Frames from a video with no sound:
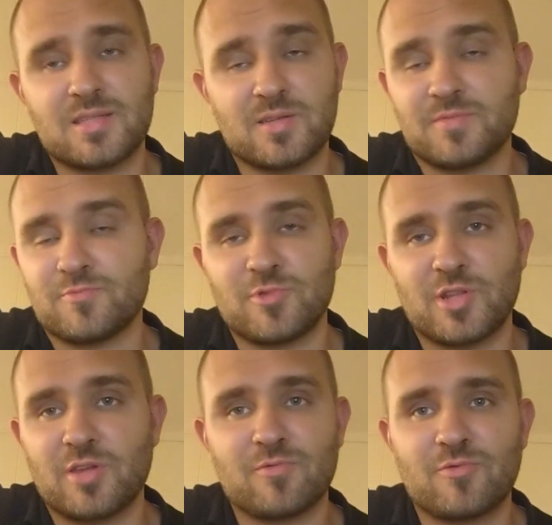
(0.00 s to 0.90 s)
It's a
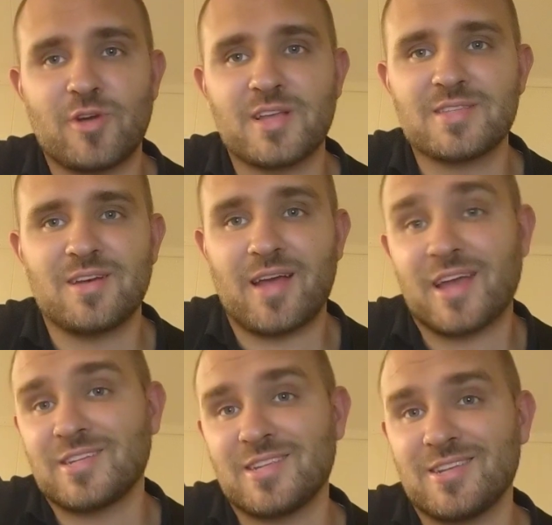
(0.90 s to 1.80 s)
really great song. I
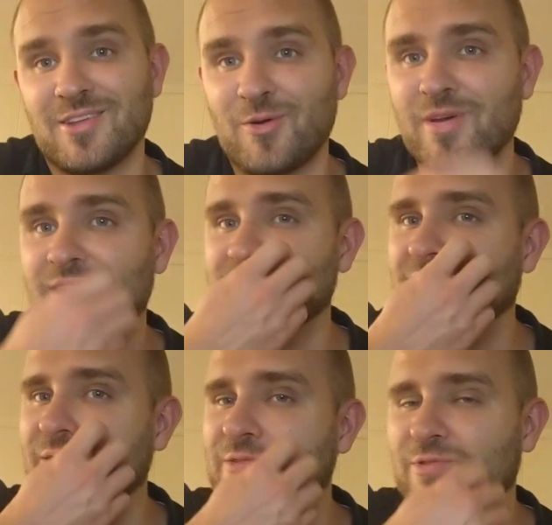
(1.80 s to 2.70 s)
actually didn't know it
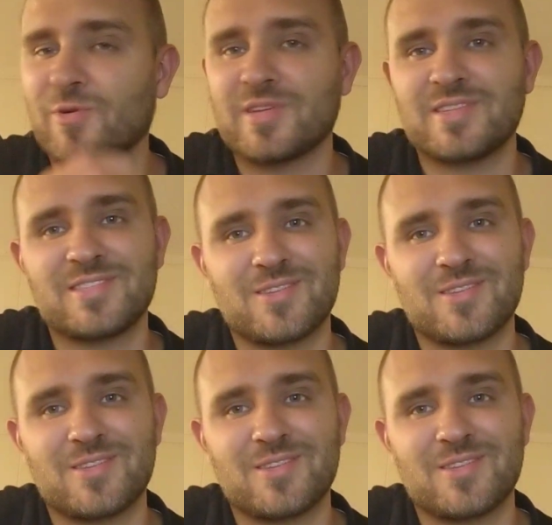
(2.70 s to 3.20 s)
until it was requested,